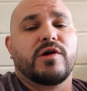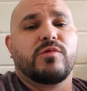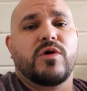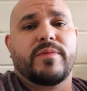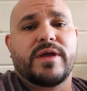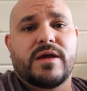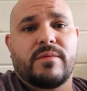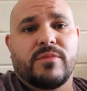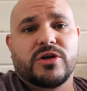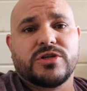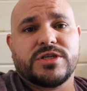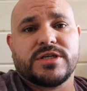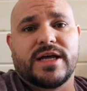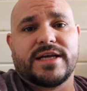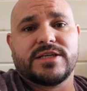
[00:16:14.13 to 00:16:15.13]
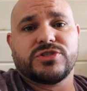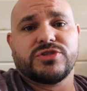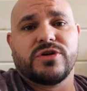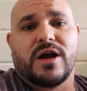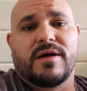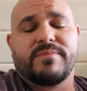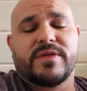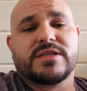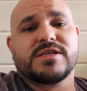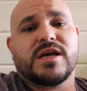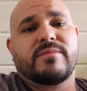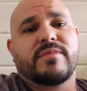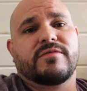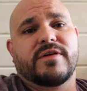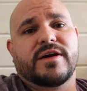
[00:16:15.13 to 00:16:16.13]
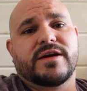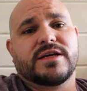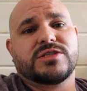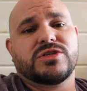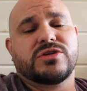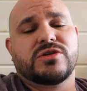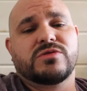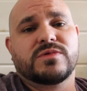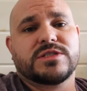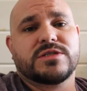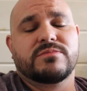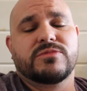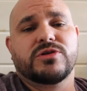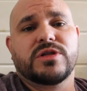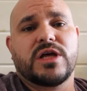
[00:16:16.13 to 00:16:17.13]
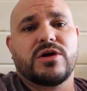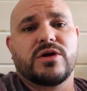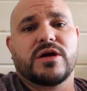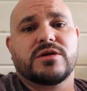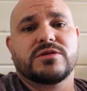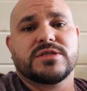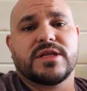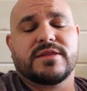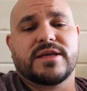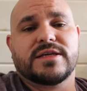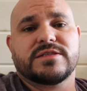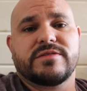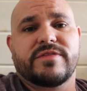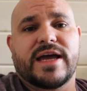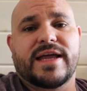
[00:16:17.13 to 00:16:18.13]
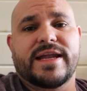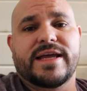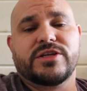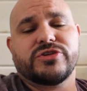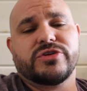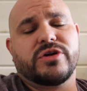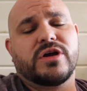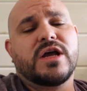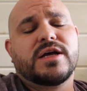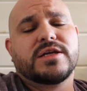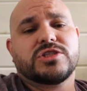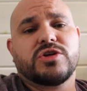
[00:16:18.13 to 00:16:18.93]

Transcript: There will be a merchandise drop that's coming very soon with some new logos and things of that nature,